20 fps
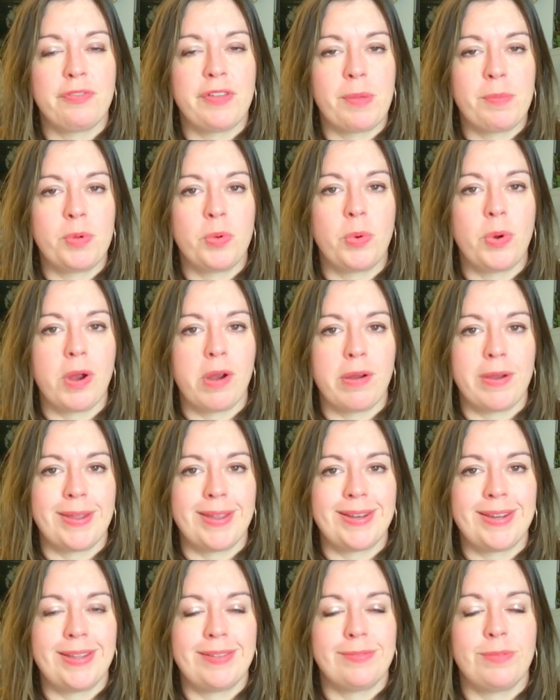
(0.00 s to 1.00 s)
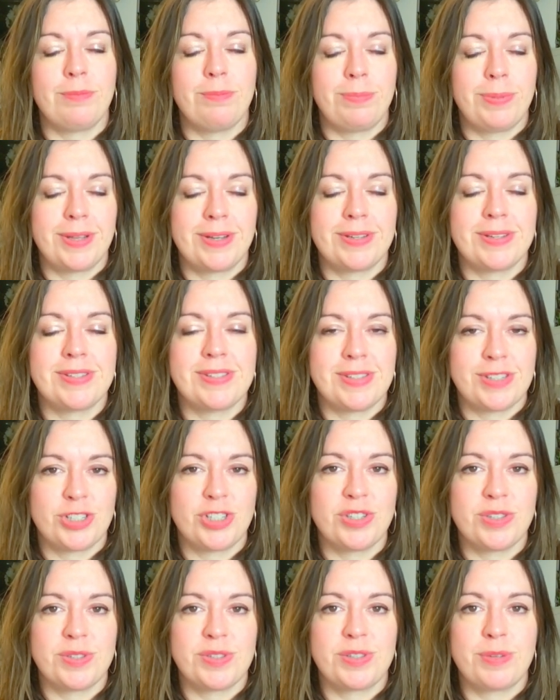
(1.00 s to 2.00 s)
of February, and even big
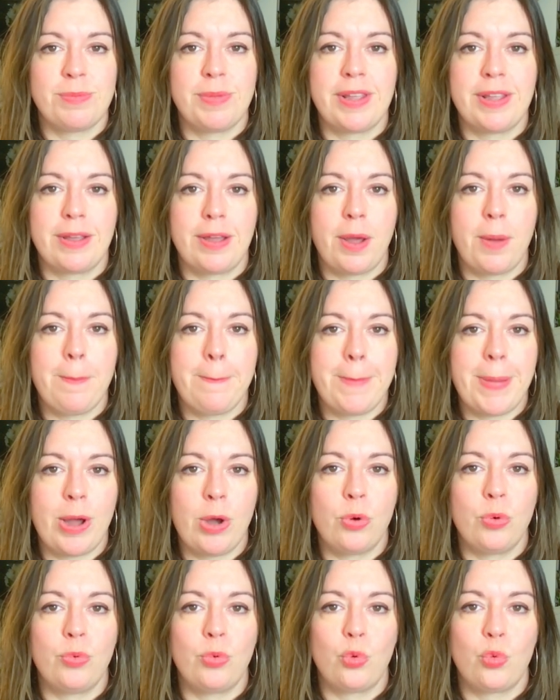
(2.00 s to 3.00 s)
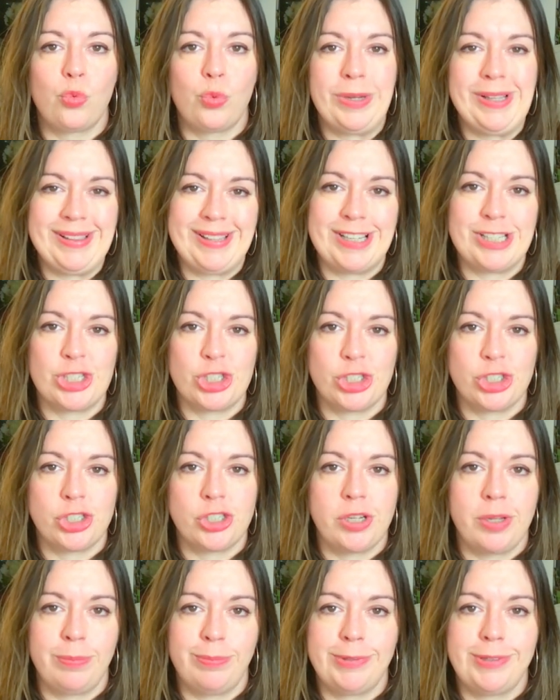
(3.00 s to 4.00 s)
decisions to make about
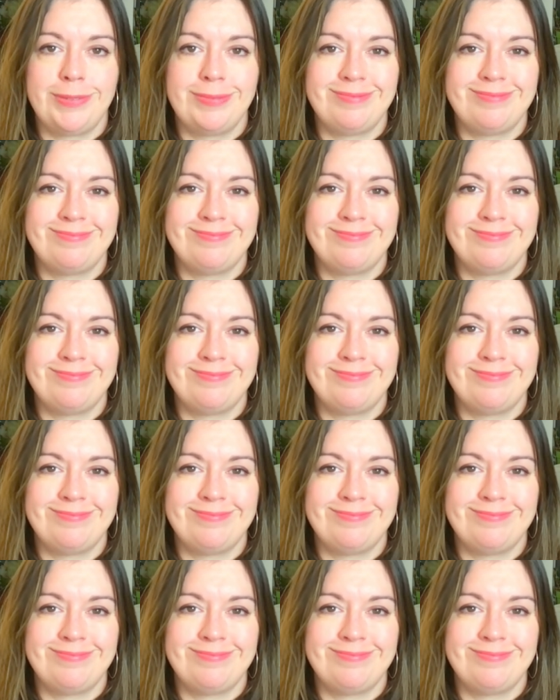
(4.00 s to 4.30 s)
relationship.